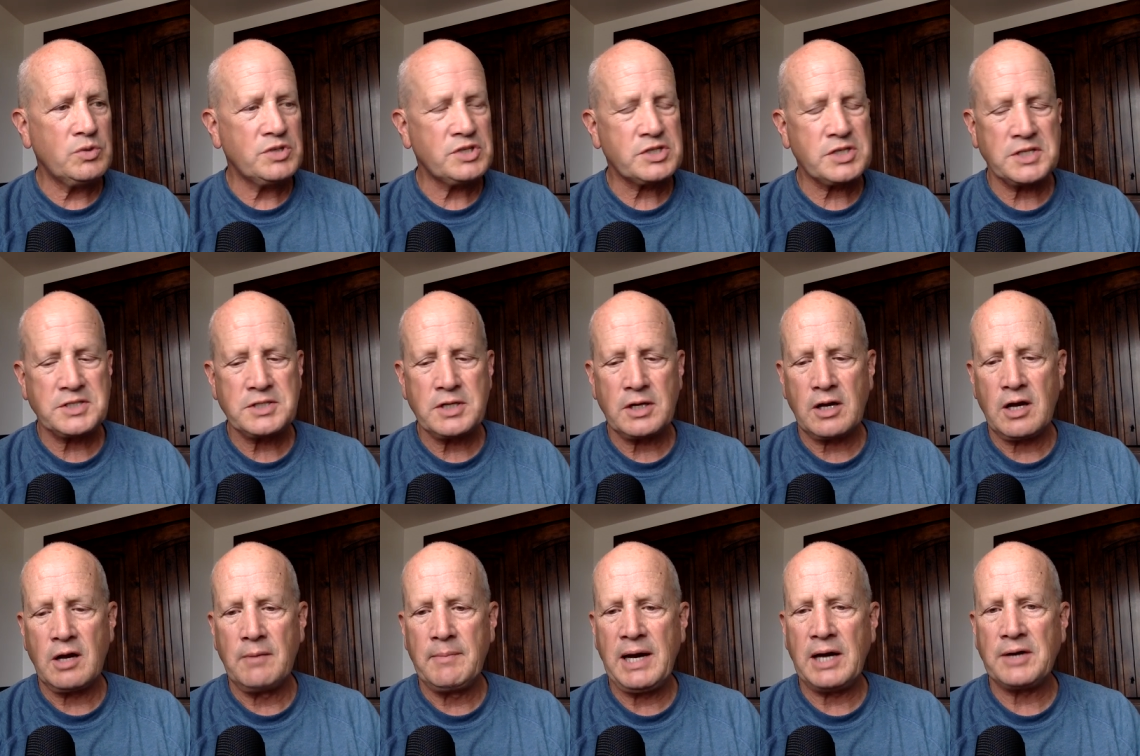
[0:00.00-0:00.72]
which
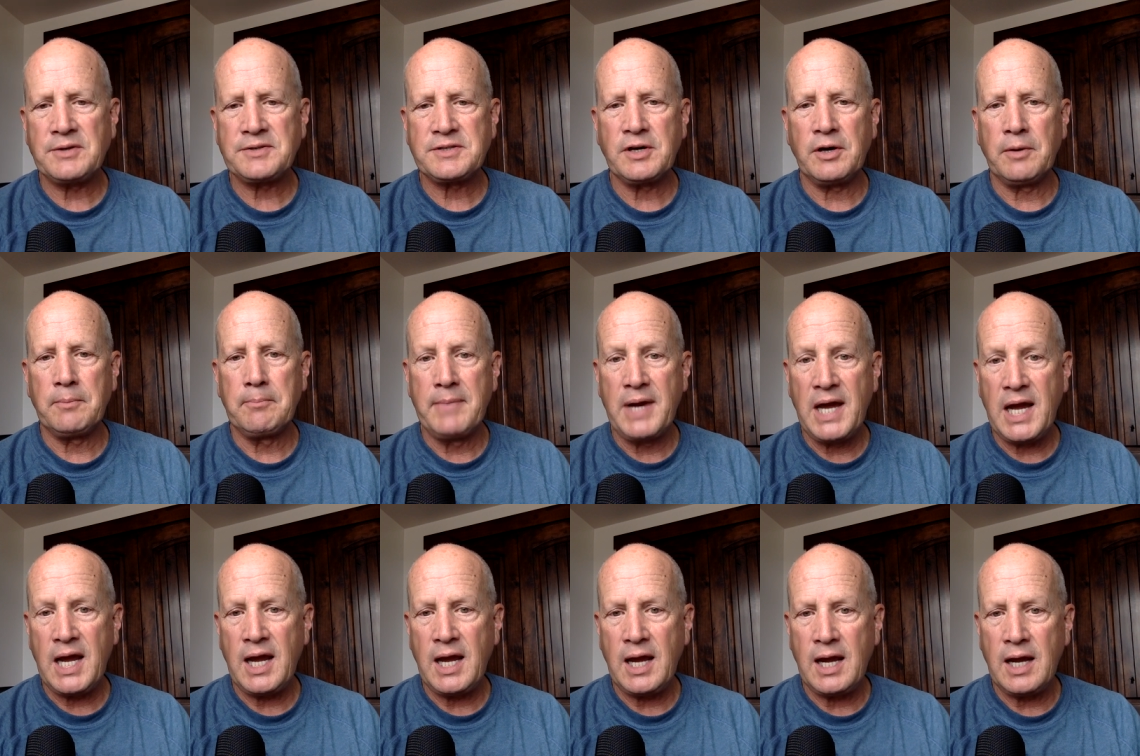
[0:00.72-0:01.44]
doesn't come out till
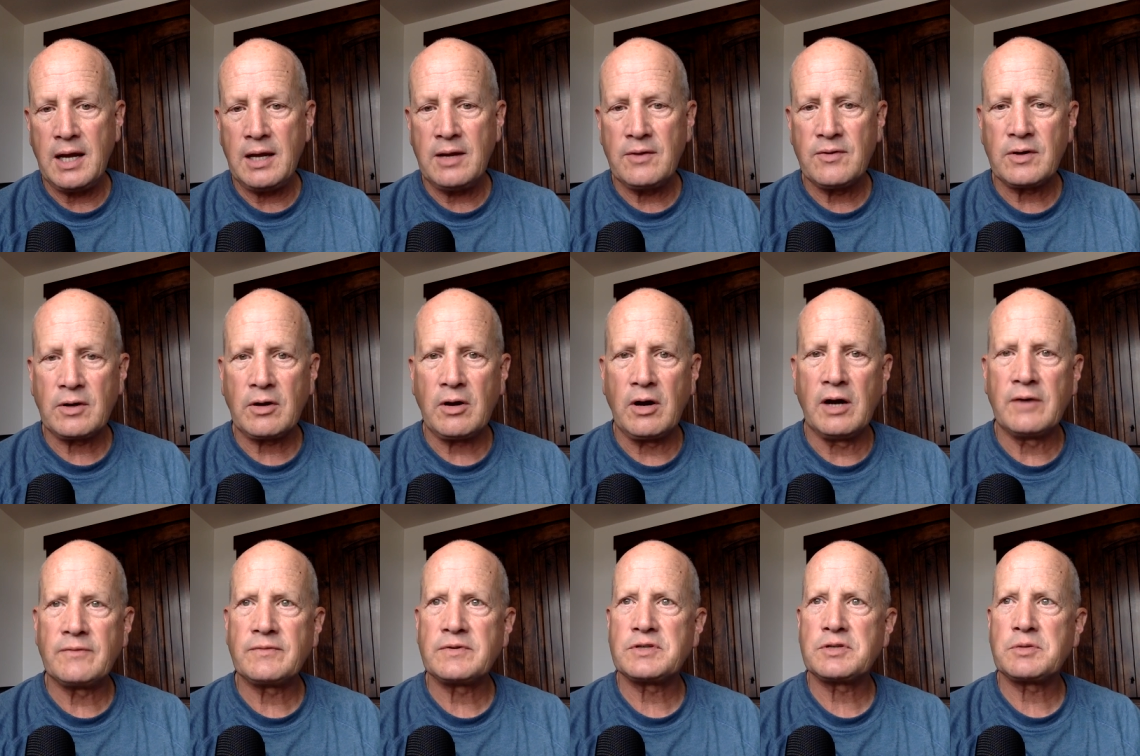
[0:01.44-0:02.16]
May, the
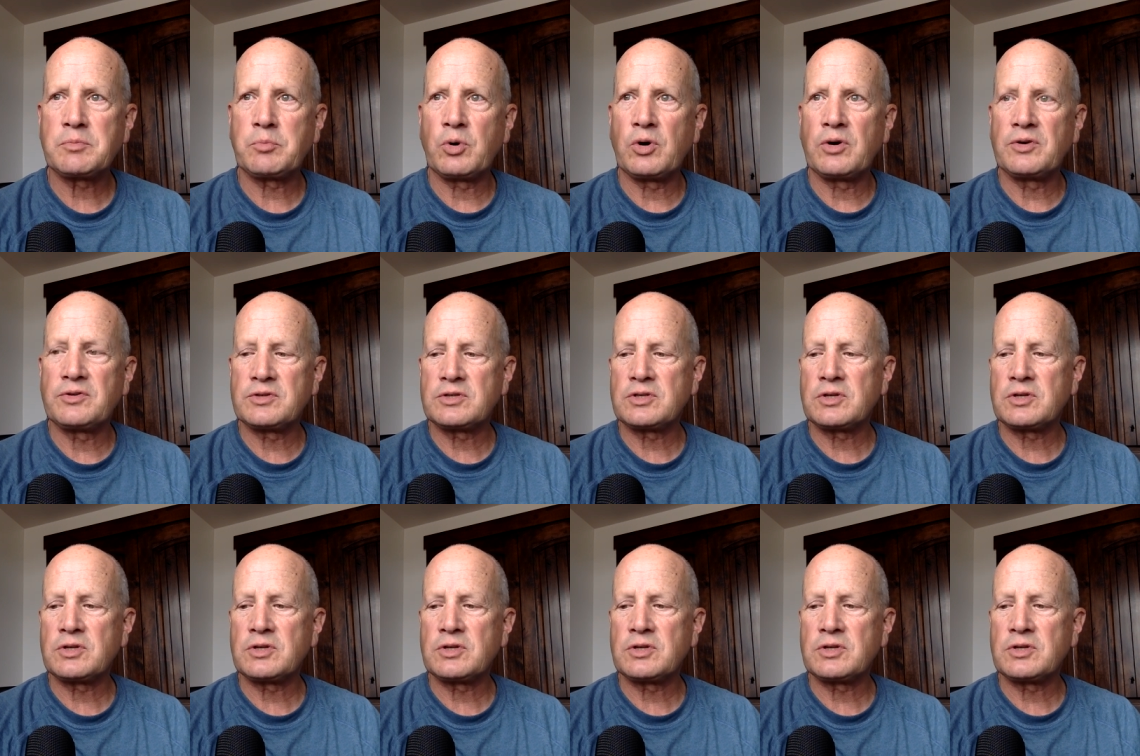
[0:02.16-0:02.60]
conference report.